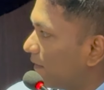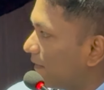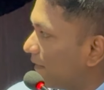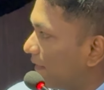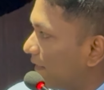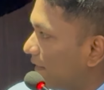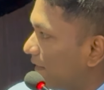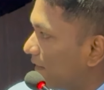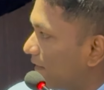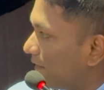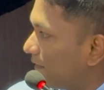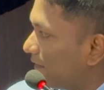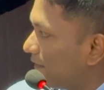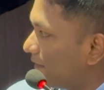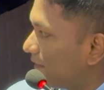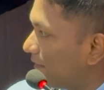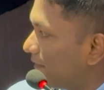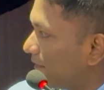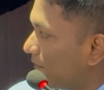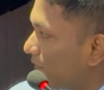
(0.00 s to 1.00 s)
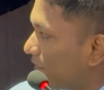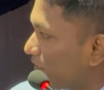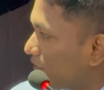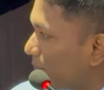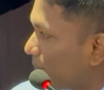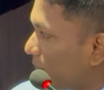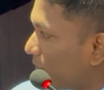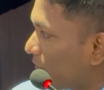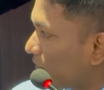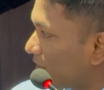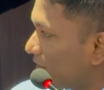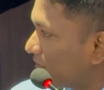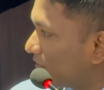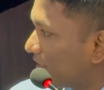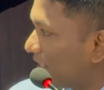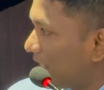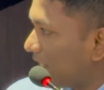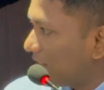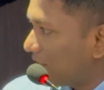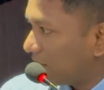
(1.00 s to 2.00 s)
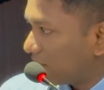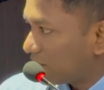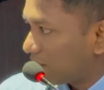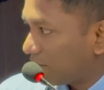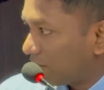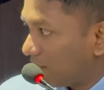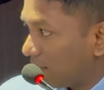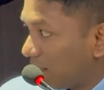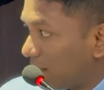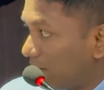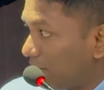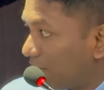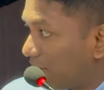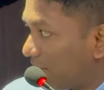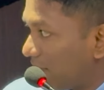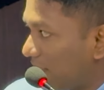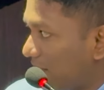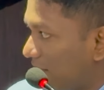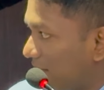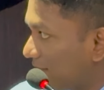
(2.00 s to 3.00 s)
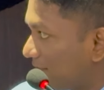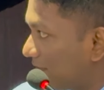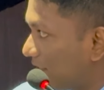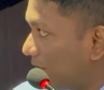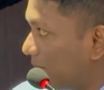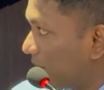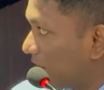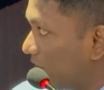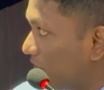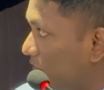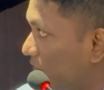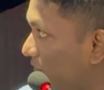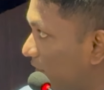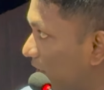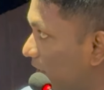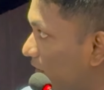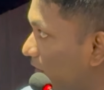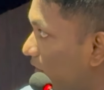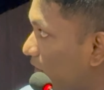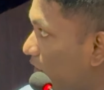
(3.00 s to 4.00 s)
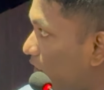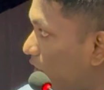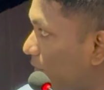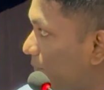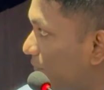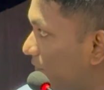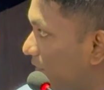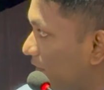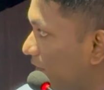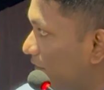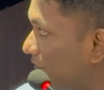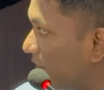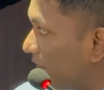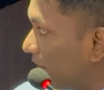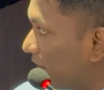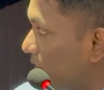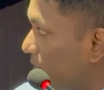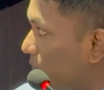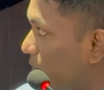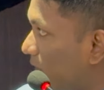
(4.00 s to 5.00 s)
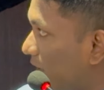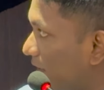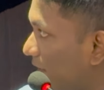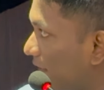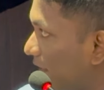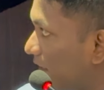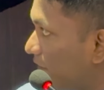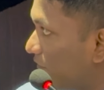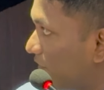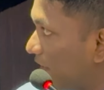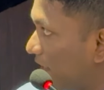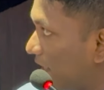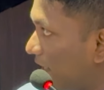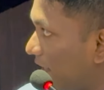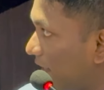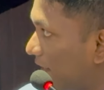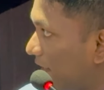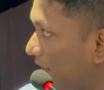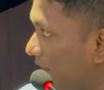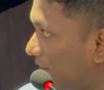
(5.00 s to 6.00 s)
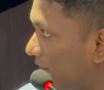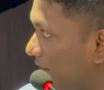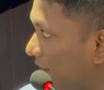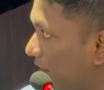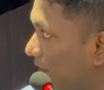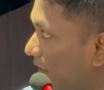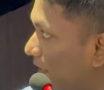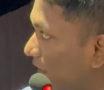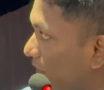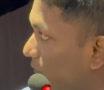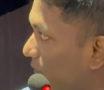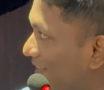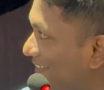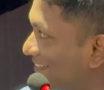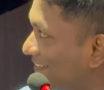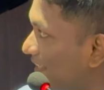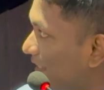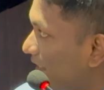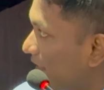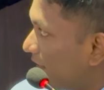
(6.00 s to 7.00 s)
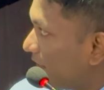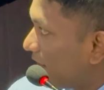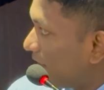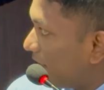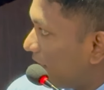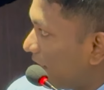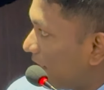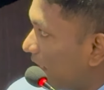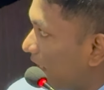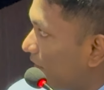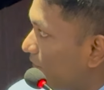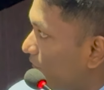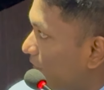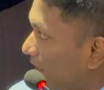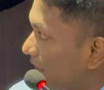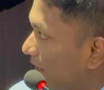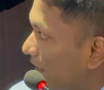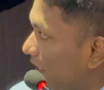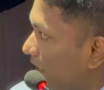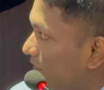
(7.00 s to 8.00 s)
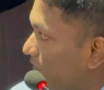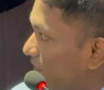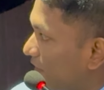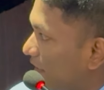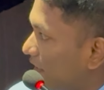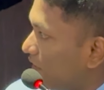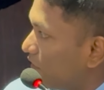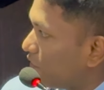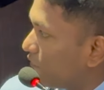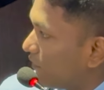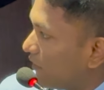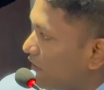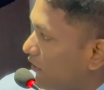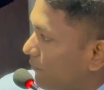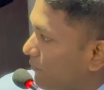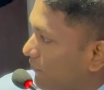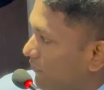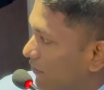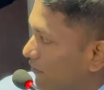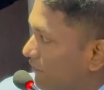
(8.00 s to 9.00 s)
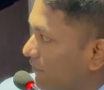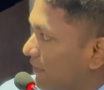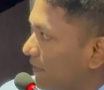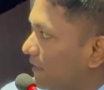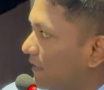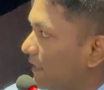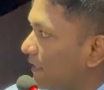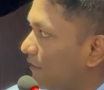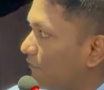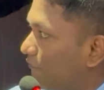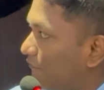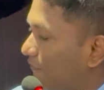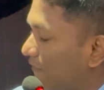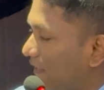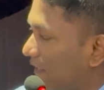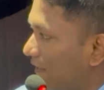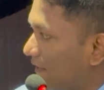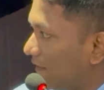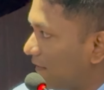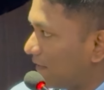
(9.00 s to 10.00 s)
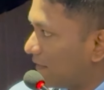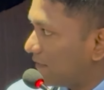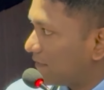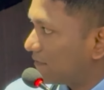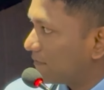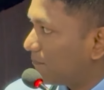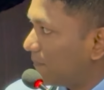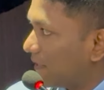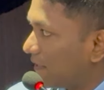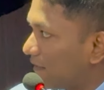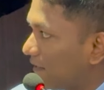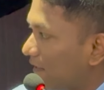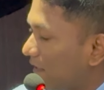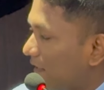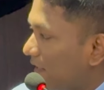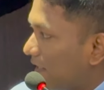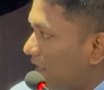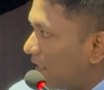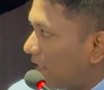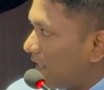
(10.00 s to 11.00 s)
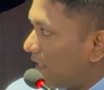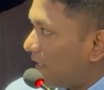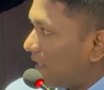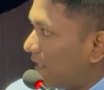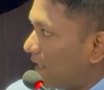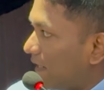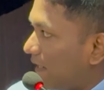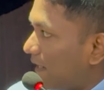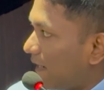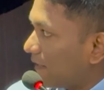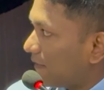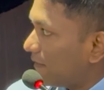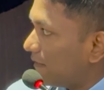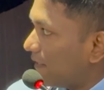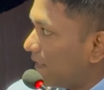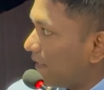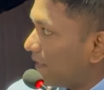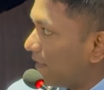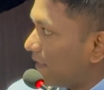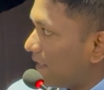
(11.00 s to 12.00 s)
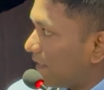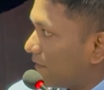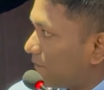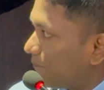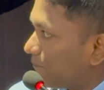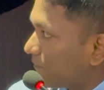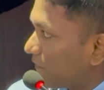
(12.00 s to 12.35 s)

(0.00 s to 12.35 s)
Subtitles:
the reciprocal changes of the inferior STEMI you will observe in the one AVL high lateral. Likewise, A1 AVL you will observe in the inferior leads. But other than that,